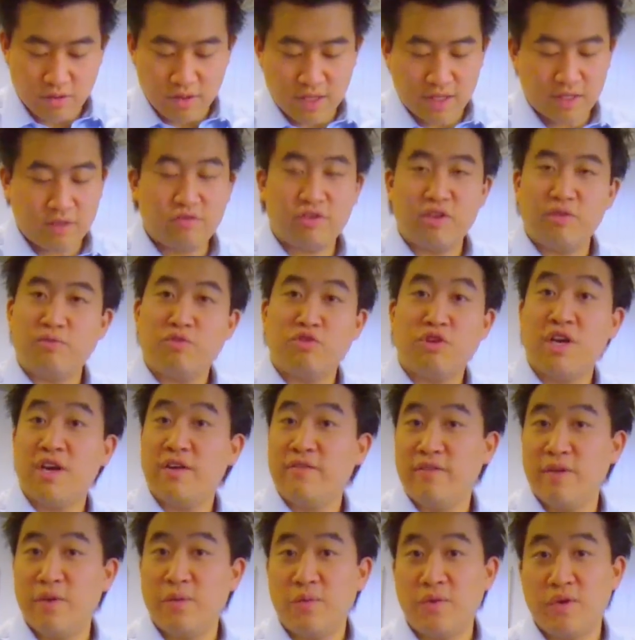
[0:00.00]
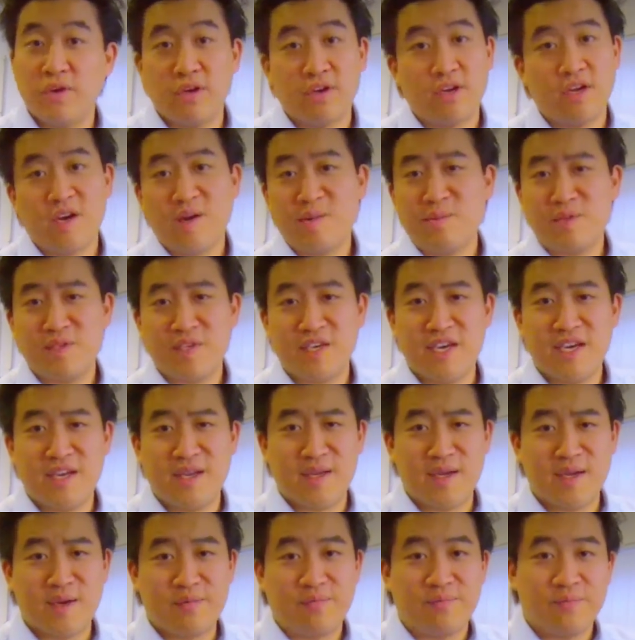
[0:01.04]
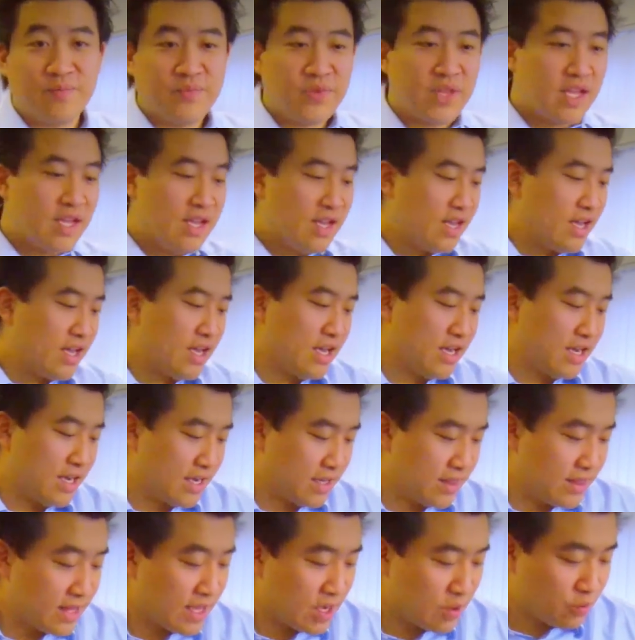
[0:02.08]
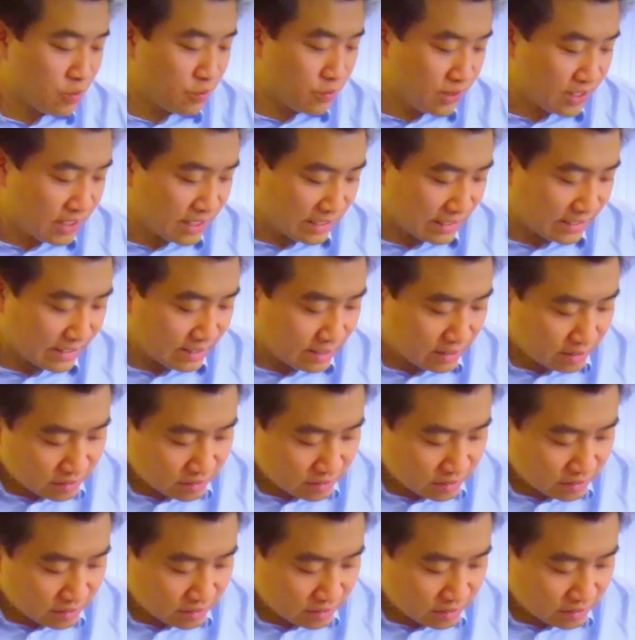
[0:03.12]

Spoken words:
the drip tray if you want, upside down. And that will be clean.